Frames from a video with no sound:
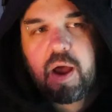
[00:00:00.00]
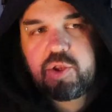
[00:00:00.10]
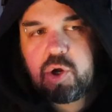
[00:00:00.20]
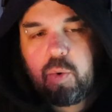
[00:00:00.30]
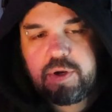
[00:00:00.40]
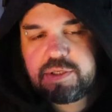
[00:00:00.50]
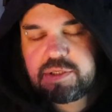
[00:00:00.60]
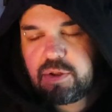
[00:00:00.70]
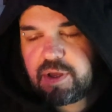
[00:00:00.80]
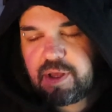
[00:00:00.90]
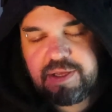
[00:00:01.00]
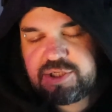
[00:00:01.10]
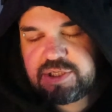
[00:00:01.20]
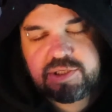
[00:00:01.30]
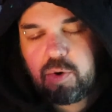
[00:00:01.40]
I don't want it to look.
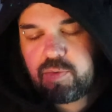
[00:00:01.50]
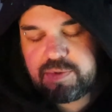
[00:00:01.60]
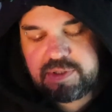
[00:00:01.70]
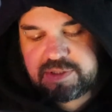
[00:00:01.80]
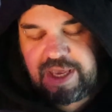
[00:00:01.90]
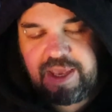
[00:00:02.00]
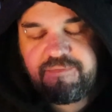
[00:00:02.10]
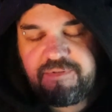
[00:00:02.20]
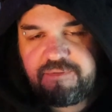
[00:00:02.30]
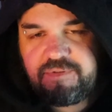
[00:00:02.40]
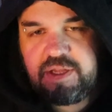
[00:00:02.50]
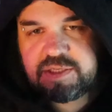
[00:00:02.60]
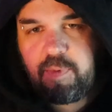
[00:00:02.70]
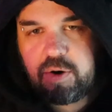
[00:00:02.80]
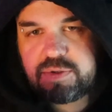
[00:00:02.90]
Just don't take 15's
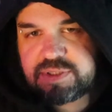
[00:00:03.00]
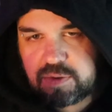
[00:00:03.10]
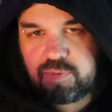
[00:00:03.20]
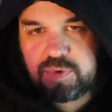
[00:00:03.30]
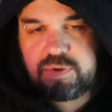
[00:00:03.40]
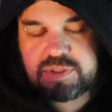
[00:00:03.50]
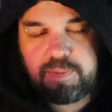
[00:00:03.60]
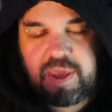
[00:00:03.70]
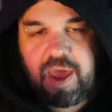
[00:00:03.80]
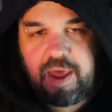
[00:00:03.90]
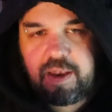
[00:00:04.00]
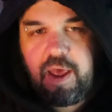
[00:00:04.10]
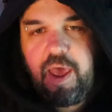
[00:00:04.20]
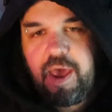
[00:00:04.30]
models and reuse them again.